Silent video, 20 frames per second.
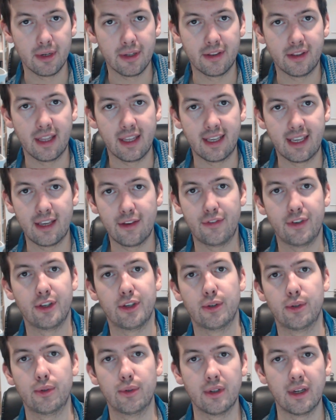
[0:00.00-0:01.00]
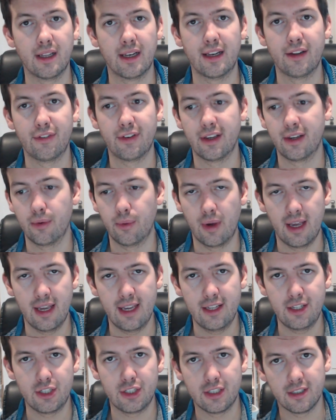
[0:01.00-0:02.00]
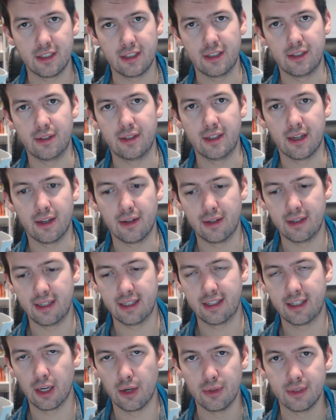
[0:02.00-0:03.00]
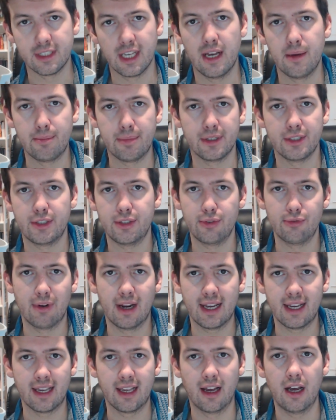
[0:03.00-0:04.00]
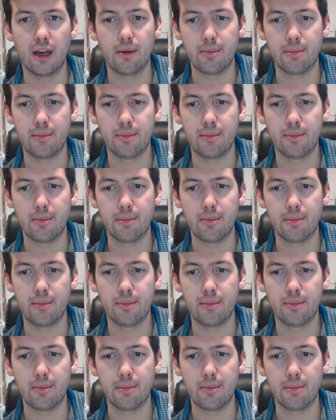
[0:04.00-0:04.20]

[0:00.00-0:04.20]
They give you a living wage, and it goes up as you rank up.